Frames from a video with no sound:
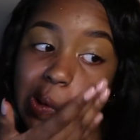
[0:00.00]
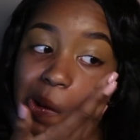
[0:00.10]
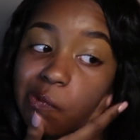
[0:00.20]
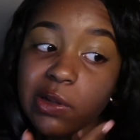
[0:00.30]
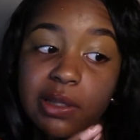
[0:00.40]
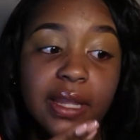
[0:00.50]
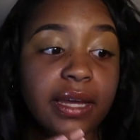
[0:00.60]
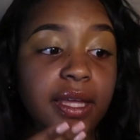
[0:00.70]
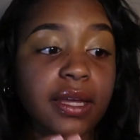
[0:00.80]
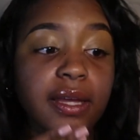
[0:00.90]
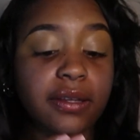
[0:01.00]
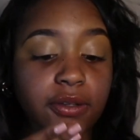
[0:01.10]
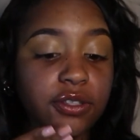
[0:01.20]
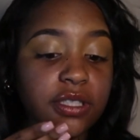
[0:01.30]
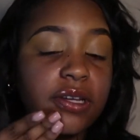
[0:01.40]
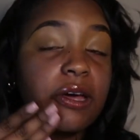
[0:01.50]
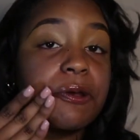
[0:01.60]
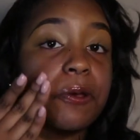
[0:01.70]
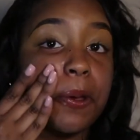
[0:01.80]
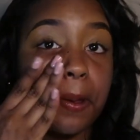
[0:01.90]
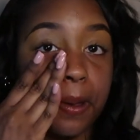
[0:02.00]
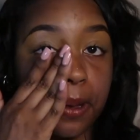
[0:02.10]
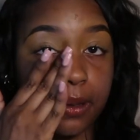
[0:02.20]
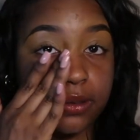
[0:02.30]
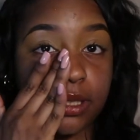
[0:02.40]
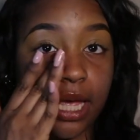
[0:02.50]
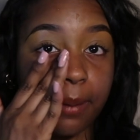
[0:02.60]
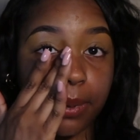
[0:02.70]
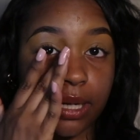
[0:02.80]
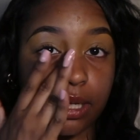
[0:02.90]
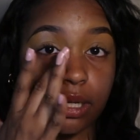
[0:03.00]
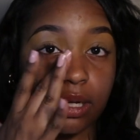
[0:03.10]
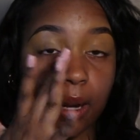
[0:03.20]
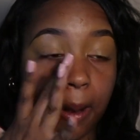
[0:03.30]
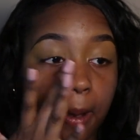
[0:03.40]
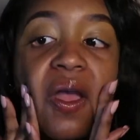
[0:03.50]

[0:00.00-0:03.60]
I really like it, and you just kind of tap it in,